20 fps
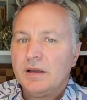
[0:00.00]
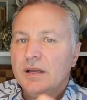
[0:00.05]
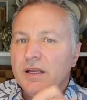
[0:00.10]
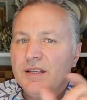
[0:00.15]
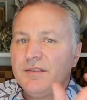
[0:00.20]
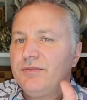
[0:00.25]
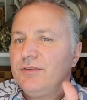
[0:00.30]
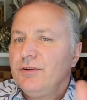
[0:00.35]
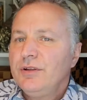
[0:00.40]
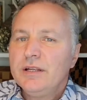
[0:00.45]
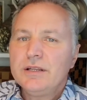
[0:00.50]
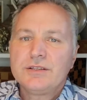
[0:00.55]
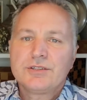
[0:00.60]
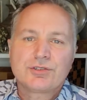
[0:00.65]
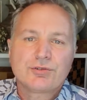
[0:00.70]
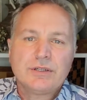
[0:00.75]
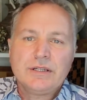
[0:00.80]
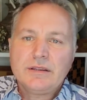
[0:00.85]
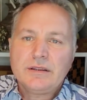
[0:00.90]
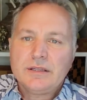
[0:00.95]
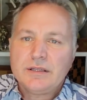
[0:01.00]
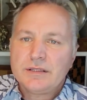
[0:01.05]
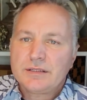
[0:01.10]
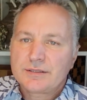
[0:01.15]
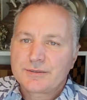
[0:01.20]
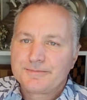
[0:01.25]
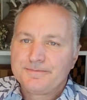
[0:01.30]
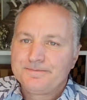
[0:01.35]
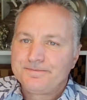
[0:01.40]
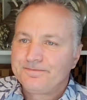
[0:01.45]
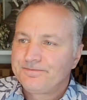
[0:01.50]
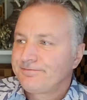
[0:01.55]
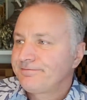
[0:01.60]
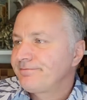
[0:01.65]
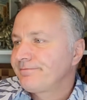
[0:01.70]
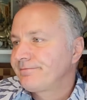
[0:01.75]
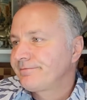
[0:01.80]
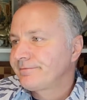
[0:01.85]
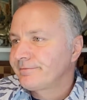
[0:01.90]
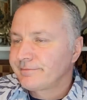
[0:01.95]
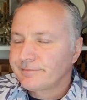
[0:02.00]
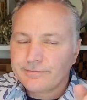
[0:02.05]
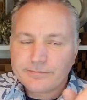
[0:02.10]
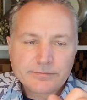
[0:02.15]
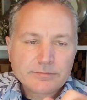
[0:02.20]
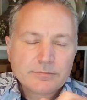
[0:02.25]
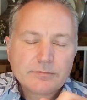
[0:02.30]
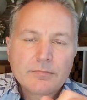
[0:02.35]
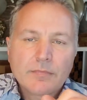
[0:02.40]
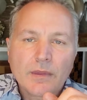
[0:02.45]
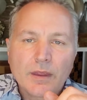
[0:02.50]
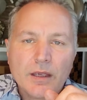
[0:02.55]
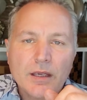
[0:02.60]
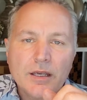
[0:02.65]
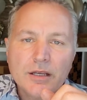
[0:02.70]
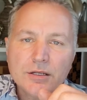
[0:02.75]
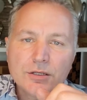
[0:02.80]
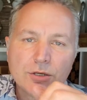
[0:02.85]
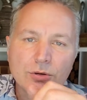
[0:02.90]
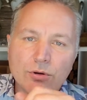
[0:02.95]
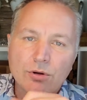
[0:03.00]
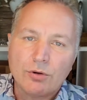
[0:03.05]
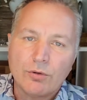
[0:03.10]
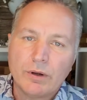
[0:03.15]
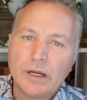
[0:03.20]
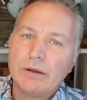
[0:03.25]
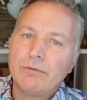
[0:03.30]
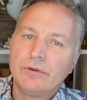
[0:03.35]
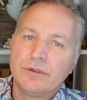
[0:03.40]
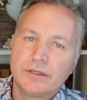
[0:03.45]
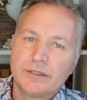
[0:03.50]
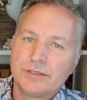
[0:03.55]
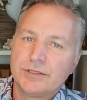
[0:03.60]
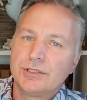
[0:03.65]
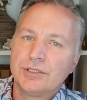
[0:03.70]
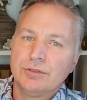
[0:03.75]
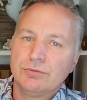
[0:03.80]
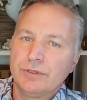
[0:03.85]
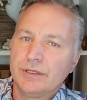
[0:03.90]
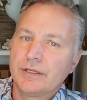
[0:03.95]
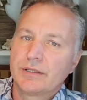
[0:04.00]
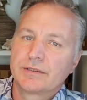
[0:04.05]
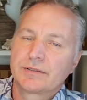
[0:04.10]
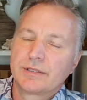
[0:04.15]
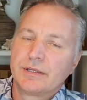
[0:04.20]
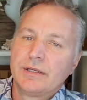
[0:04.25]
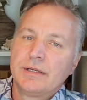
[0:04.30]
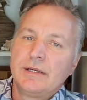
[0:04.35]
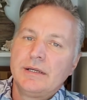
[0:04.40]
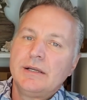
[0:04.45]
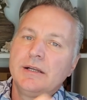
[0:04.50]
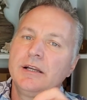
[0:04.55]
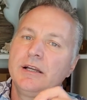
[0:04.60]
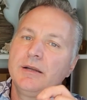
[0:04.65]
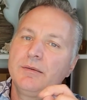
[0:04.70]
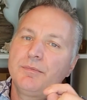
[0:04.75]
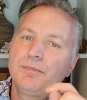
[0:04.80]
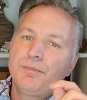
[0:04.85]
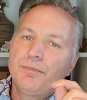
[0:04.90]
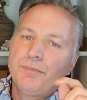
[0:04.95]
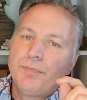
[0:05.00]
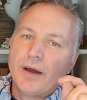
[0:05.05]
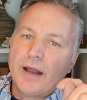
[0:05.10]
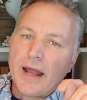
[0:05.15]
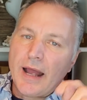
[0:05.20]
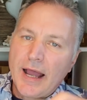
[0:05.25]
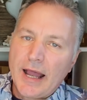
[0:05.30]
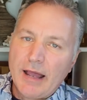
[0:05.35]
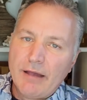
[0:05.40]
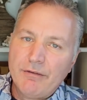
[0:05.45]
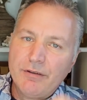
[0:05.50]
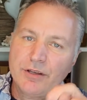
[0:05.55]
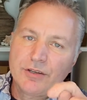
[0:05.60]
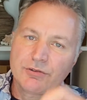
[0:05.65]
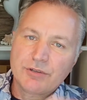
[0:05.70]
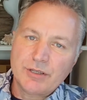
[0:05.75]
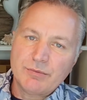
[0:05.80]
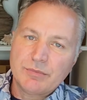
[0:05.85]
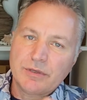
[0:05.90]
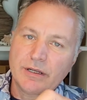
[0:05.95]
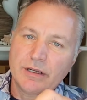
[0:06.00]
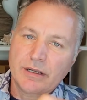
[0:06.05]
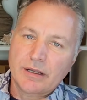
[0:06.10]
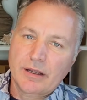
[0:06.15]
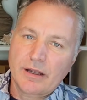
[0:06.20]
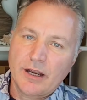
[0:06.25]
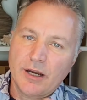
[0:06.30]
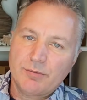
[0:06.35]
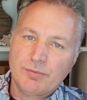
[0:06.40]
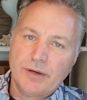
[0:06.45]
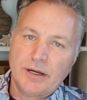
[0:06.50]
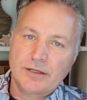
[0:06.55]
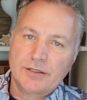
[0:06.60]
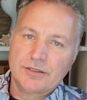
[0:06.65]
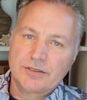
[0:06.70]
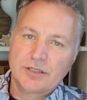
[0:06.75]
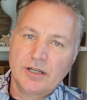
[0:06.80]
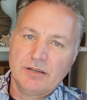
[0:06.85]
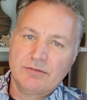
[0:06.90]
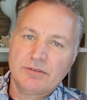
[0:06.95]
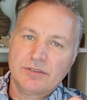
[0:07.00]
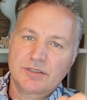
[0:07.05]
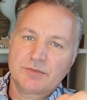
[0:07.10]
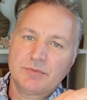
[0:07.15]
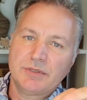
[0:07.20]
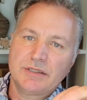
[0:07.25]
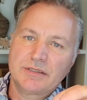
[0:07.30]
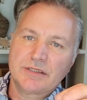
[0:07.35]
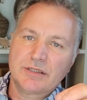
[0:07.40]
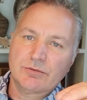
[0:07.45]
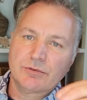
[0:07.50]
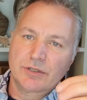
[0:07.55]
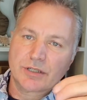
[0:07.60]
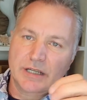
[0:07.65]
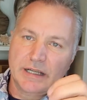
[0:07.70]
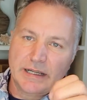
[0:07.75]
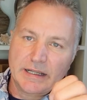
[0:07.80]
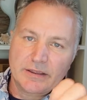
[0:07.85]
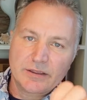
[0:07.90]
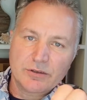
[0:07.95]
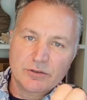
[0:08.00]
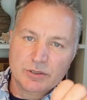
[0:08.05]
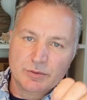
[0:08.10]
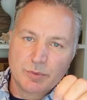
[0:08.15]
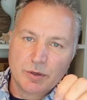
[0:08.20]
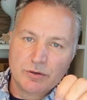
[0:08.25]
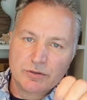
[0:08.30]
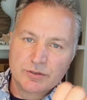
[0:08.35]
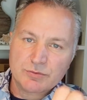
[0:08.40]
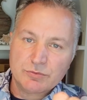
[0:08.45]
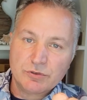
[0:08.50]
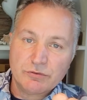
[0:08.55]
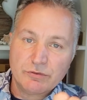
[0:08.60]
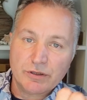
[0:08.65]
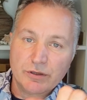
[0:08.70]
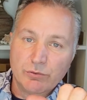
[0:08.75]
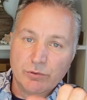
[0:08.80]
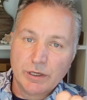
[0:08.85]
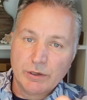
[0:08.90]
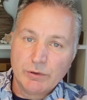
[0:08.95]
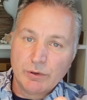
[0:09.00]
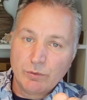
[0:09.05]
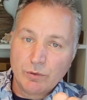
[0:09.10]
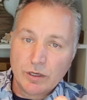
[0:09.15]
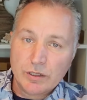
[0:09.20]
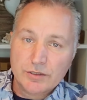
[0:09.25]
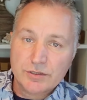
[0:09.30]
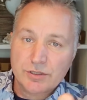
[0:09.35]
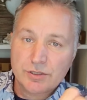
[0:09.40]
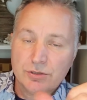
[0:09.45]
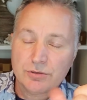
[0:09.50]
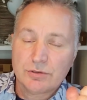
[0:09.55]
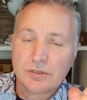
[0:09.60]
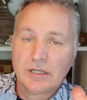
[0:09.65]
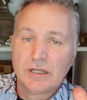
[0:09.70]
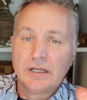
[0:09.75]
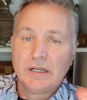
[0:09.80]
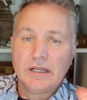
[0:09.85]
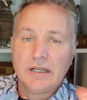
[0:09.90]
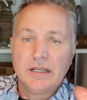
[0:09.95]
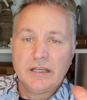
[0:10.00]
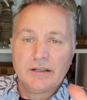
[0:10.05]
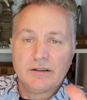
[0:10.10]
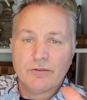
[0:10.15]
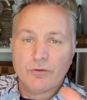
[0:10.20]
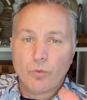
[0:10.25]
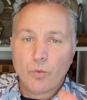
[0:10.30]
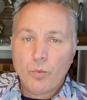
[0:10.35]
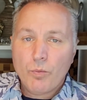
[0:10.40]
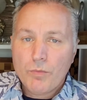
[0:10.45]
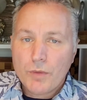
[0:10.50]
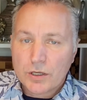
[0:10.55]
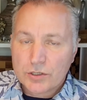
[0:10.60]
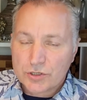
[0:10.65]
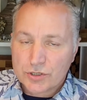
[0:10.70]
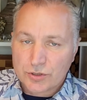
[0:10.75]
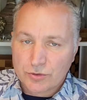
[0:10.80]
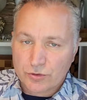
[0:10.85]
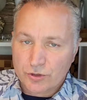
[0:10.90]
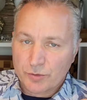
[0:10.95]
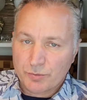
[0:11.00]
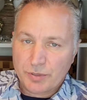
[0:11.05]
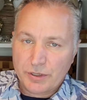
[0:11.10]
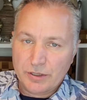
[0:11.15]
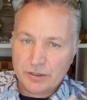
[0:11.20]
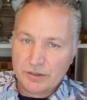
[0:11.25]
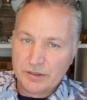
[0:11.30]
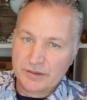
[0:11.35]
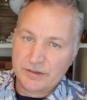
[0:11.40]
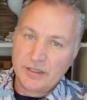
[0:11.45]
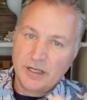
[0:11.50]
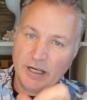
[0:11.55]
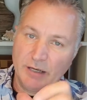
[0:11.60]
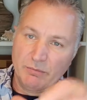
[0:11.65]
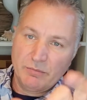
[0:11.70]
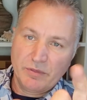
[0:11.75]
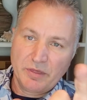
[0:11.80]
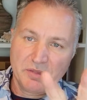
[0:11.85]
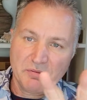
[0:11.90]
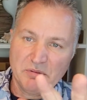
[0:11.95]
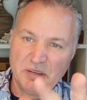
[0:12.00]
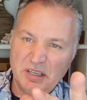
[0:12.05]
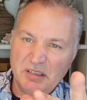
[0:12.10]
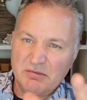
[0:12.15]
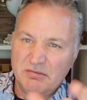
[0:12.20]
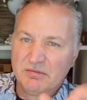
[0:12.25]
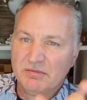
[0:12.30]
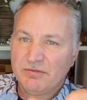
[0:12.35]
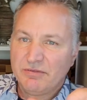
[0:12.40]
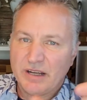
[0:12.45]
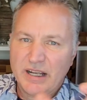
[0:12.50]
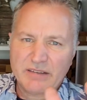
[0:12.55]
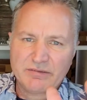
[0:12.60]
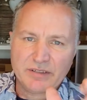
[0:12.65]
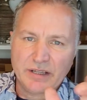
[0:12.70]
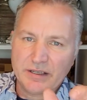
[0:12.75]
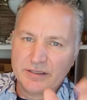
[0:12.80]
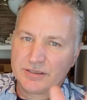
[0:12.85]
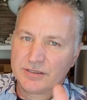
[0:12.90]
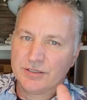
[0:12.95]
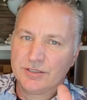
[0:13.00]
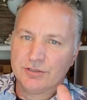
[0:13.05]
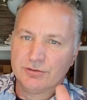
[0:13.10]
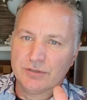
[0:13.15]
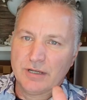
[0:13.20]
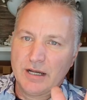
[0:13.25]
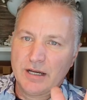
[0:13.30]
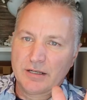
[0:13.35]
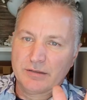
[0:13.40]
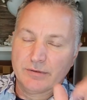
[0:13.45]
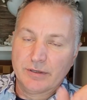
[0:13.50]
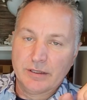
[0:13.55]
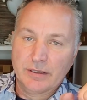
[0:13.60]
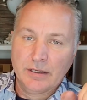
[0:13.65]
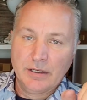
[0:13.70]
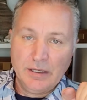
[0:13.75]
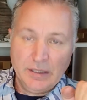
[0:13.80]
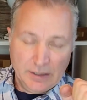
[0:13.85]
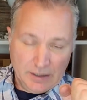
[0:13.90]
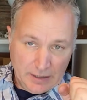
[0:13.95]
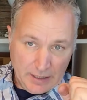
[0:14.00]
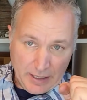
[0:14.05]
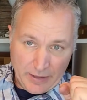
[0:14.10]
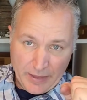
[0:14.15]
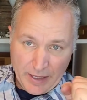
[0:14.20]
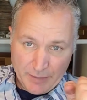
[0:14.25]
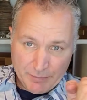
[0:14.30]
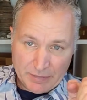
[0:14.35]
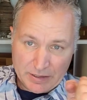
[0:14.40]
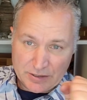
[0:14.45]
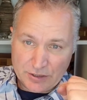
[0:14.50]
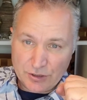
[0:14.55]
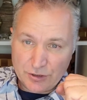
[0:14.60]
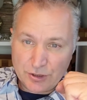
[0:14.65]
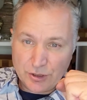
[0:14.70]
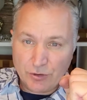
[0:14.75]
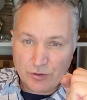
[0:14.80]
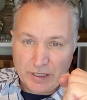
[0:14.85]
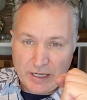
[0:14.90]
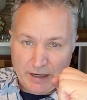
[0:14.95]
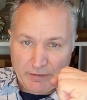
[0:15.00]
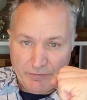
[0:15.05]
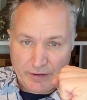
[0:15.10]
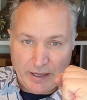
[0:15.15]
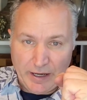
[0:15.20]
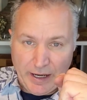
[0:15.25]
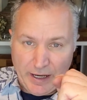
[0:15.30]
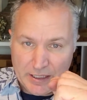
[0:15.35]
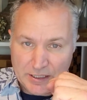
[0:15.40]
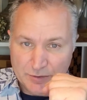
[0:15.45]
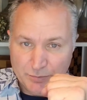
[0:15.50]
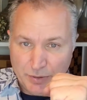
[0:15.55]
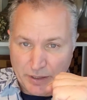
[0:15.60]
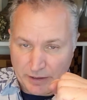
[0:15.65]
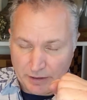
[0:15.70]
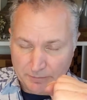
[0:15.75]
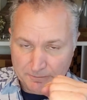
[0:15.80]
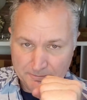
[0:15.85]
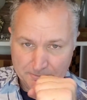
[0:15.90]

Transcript: If you didn't treat this, it'd go away within 2 weeks. But having treatment in a chiropractor's office means that we're going to get those bones moving the way we want to in a much shorter period of time. 3, 5 days, you're out of it. And that means you don't have that ice pick